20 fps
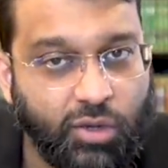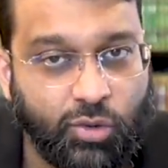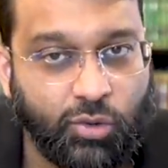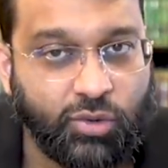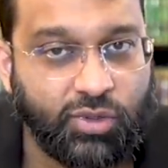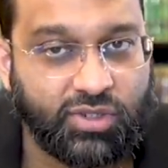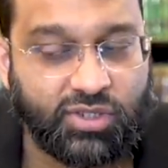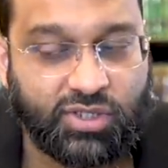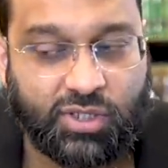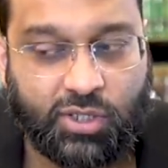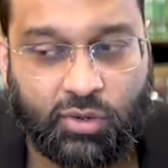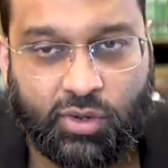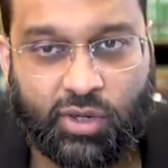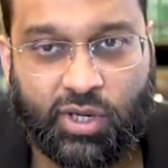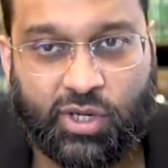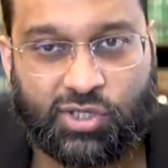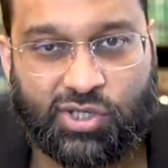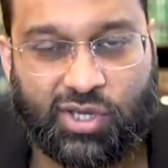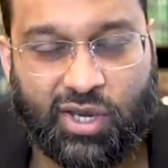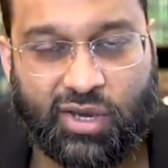Notice here,
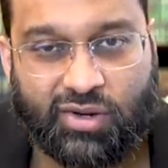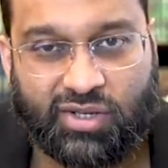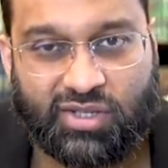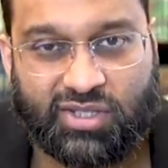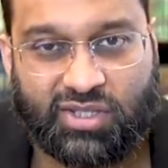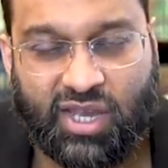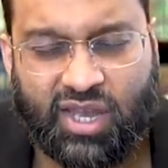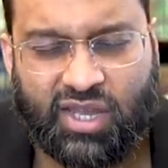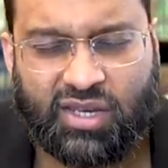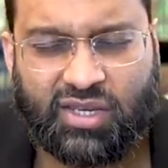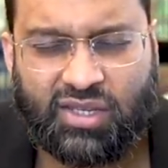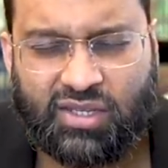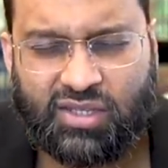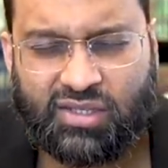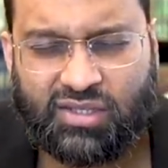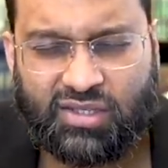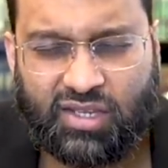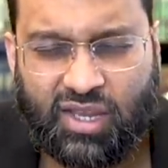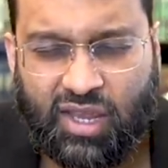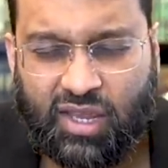Shahrastani
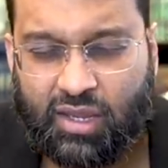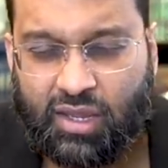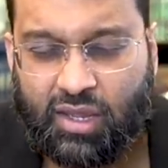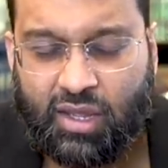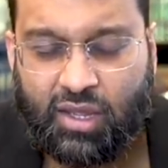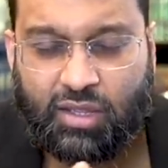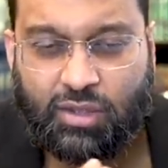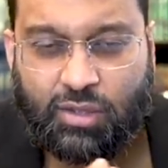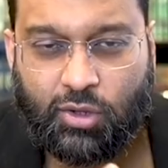is saying